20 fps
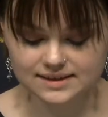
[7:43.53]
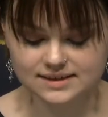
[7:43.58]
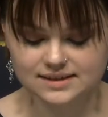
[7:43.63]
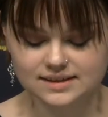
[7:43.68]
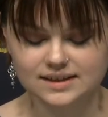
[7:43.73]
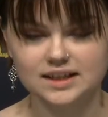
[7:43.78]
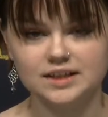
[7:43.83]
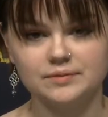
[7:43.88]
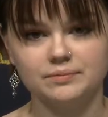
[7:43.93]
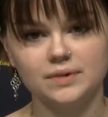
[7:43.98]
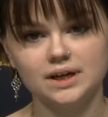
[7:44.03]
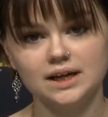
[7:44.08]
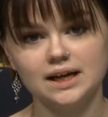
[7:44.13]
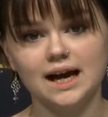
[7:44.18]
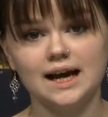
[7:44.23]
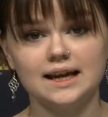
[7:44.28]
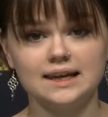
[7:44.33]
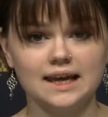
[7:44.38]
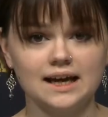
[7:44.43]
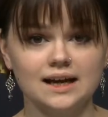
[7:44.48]

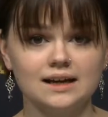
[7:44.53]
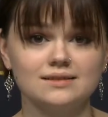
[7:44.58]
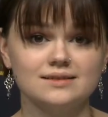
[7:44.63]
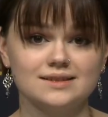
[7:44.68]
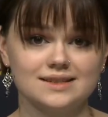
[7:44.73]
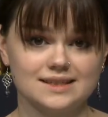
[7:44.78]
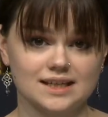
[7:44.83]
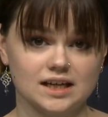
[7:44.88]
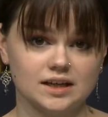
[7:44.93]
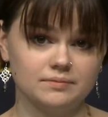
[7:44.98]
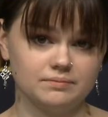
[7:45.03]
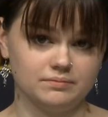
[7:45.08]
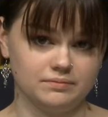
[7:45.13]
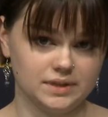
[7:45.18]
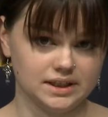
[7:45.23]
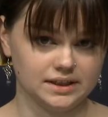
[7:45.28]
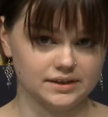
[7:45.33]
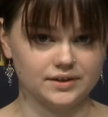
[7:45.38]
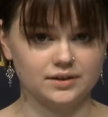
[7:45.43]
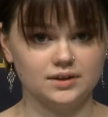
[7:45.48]
So they say that
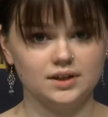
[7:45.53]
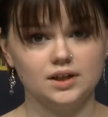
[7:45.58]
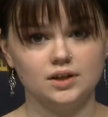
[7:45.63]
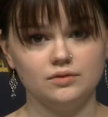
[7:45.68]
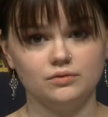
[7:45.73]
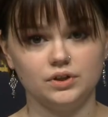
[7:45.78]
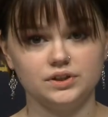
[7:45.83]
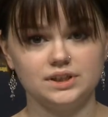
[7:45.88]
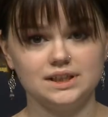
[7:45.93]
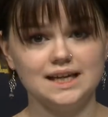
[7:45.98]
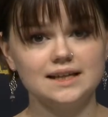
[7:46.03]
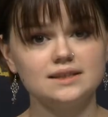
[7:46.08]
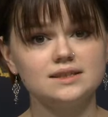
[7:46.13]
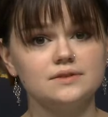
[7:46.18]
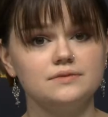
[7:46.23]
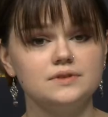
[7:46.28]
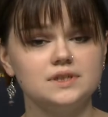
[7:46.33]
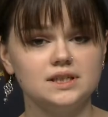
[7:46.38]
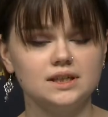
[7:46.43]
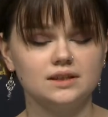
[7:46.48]
they like
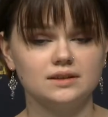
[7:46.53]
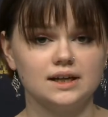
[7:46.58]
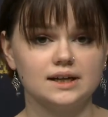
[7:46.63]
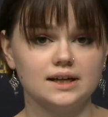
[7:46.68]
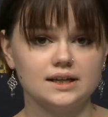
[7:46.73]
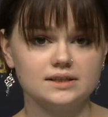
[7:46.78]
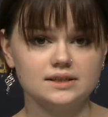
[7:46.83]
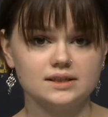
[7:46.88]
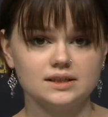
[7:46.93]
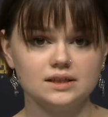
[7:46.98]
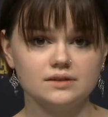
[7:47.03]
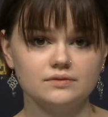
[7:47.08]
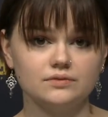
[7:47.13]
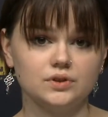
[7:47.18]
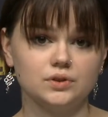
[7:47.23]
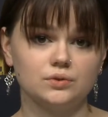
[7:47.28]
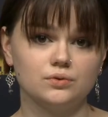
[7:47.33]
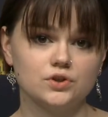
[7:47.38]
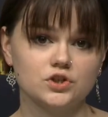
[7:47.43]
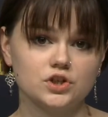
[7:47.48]
against
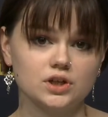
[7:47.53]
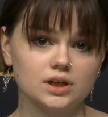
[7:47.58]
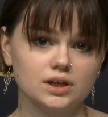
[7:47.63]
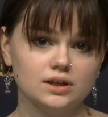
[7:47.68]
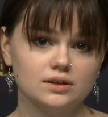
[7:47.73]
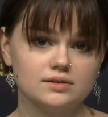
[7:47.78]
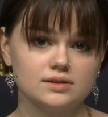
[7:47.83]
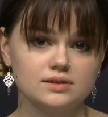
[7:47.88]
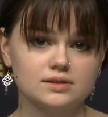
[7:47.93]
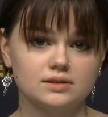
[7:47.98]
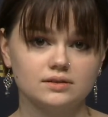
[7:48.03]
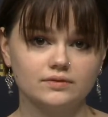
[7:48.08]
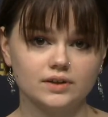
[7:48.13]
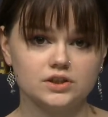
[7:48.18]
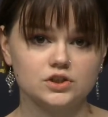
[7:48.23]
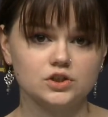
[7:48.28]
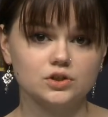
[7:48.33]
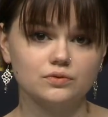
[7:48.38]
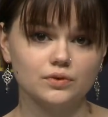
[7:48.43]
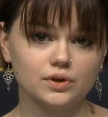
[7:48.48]
escalation, that they
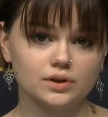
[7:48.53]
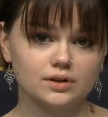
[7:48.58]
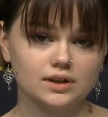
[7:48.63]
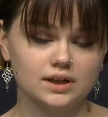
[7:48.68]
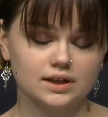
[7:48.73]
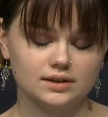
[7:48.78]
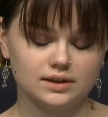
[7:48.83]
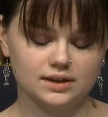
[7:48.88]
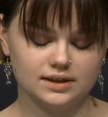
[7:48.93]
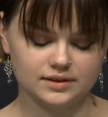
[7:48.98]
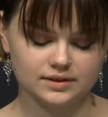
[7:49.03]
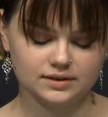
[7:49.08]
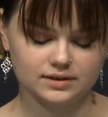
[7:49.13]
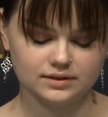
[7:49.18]
support peace.